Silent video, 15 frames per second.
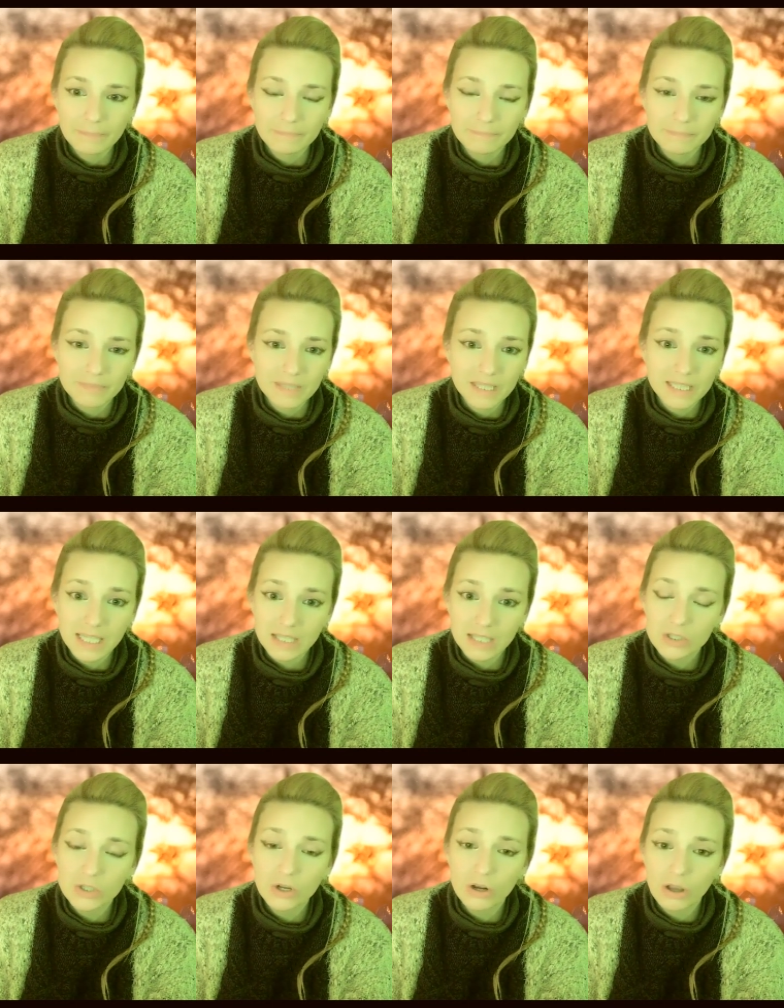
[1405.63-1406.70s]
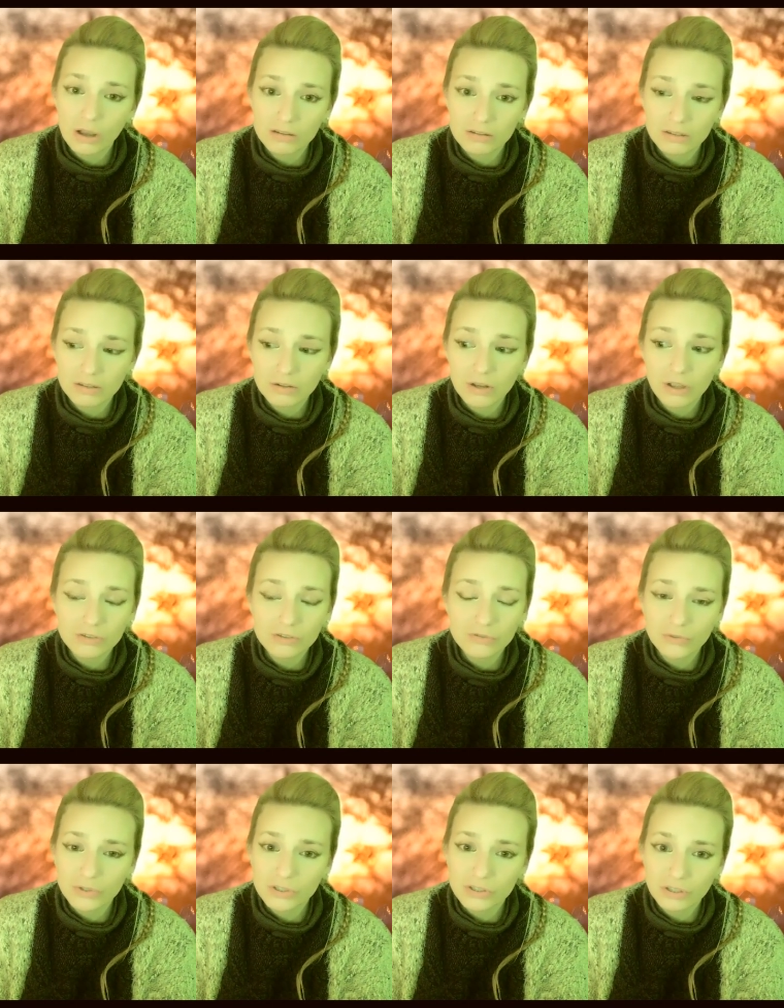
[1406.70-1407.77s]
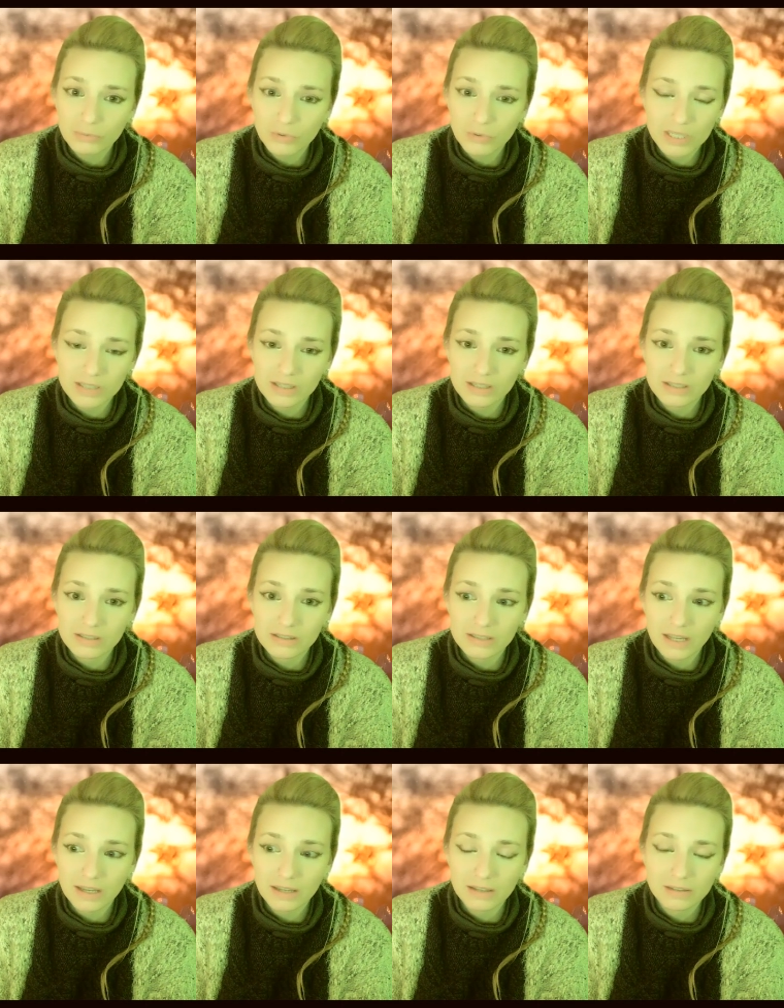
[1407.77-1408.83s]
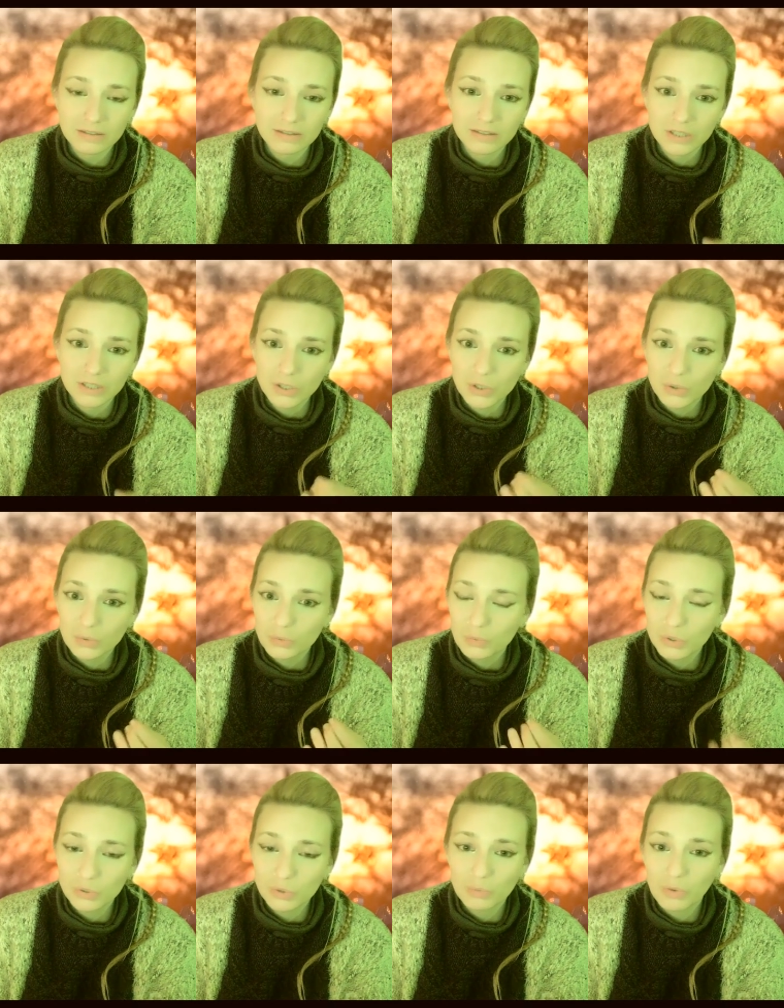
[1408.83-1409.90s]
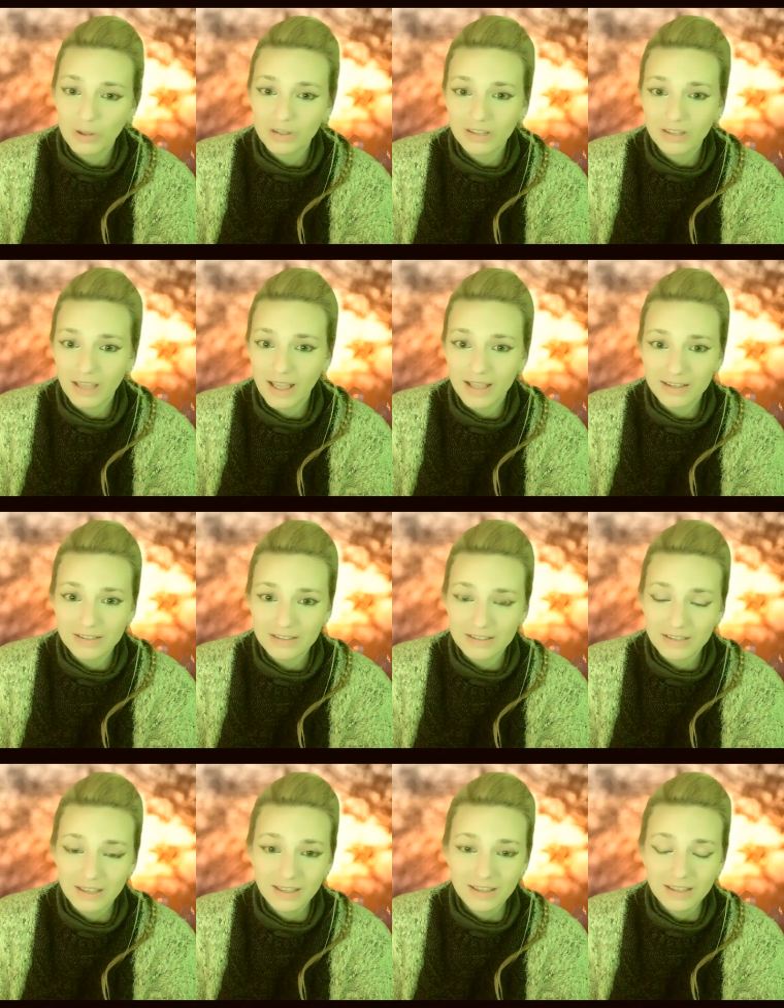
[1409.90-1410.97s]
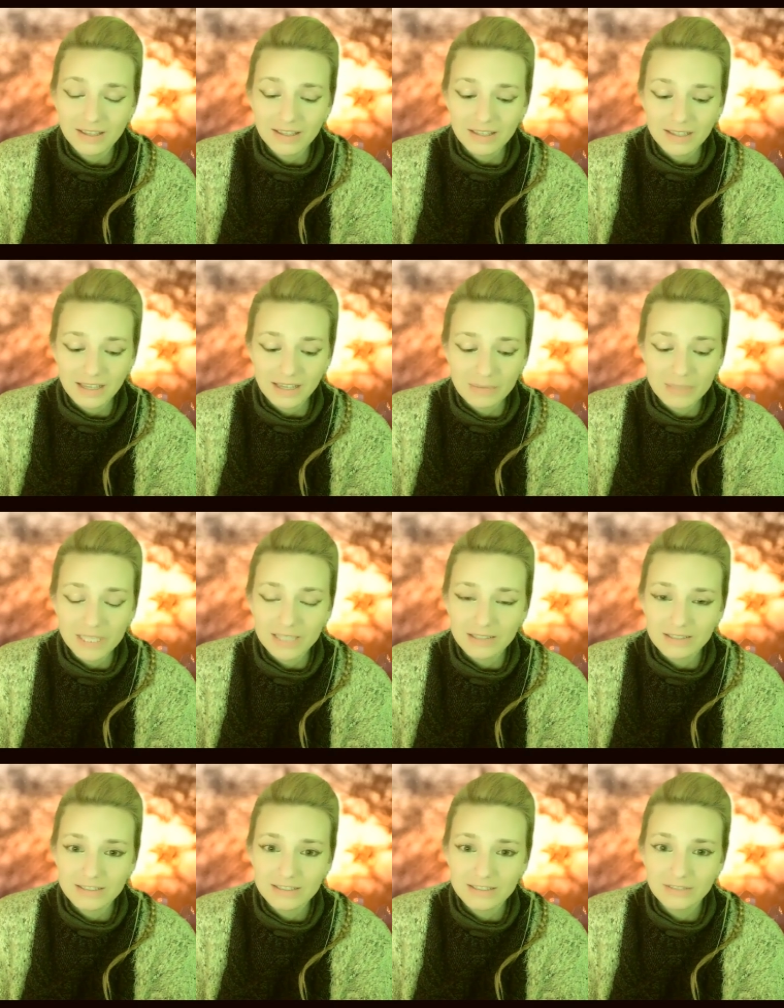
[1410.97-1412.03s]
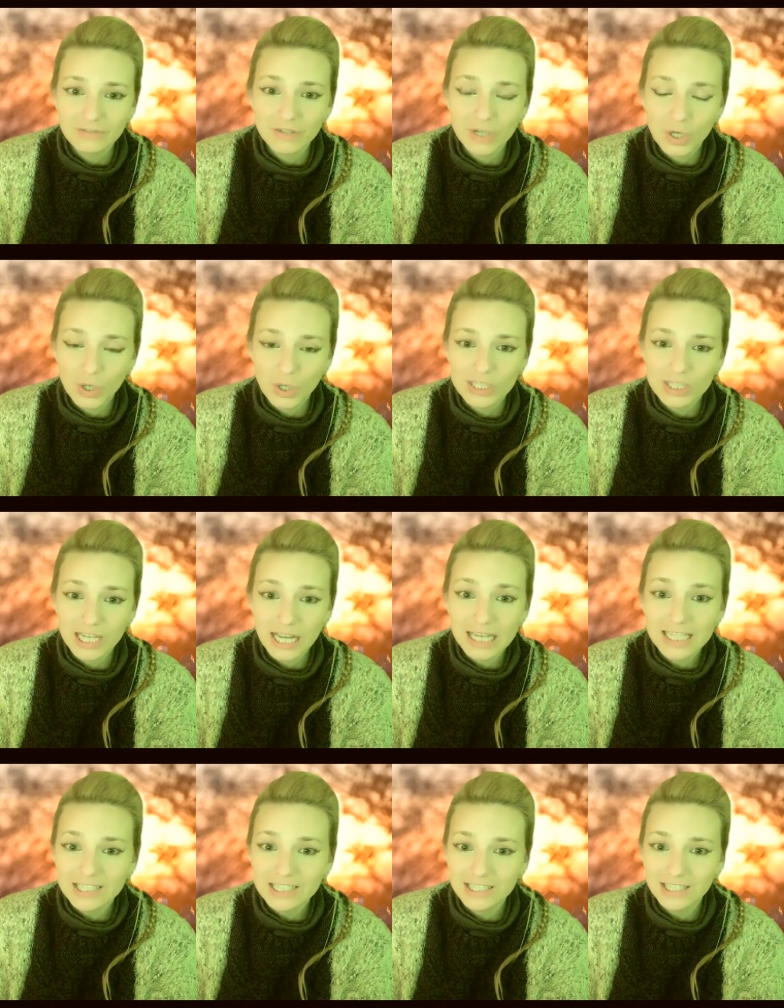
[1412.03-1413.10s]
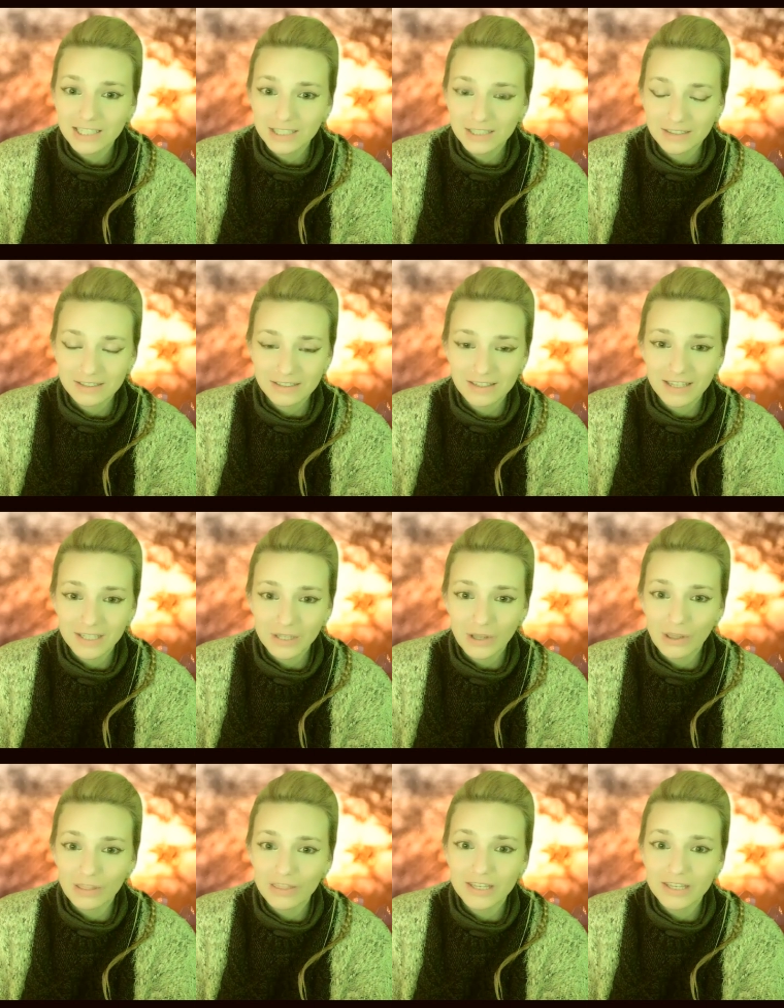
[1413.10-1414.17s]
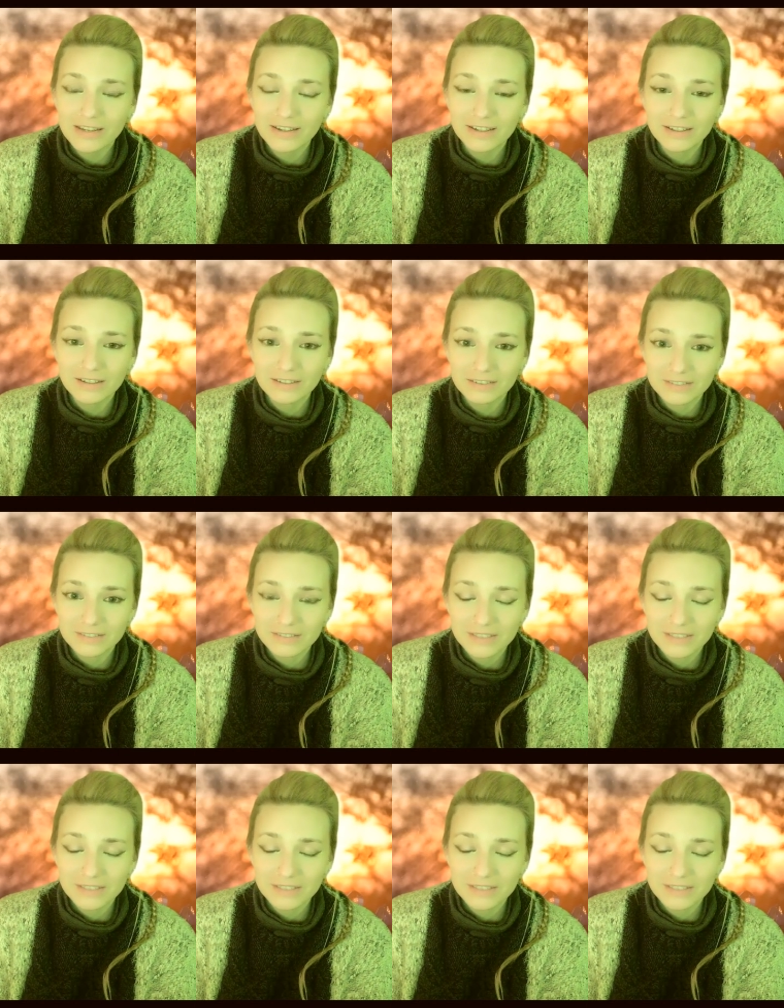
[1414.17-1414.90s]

mm, and that's the loss, loss for some races i wouldn't want that I mean, it's difficult, challenging enough here.